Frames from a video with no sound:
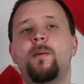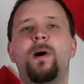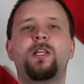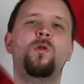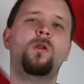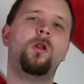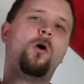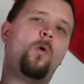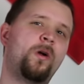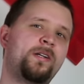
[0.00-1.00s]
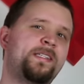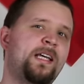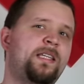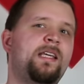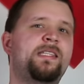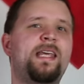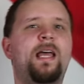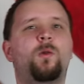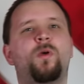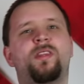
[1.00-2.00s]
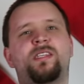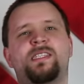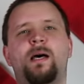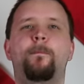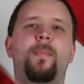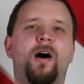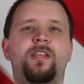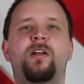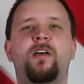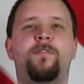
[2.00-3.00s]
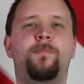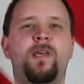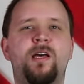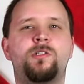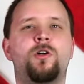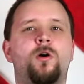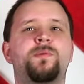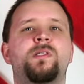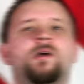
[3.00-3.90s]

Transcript: but on lower settings and with some minor FPS drops.